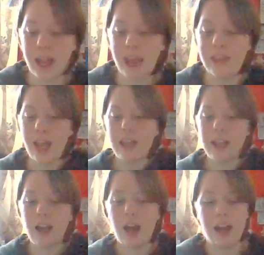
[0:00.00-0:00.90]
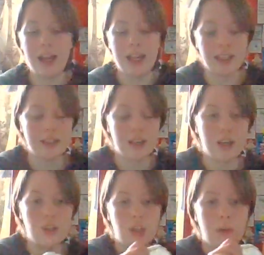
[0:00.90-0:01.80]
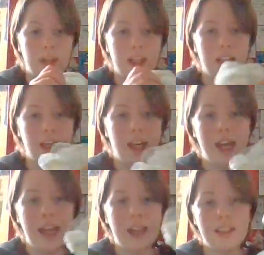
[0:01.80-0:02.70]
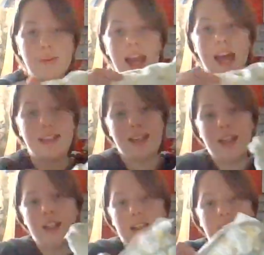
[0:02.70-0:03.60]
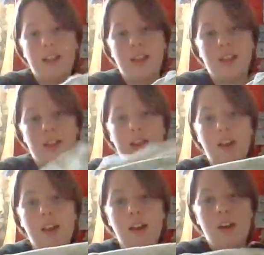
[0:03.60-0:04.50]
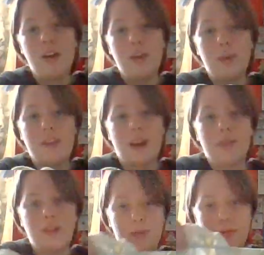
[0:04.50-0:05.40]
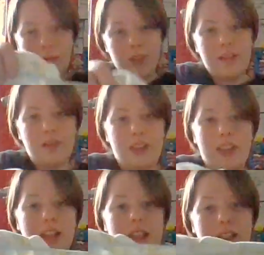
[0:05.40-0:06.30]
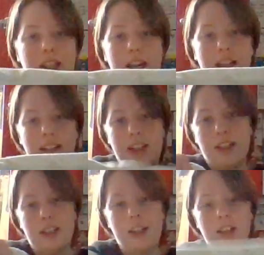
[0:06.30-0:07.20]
And then I started sewing some elastic the way around. So if you see, here's the elastic.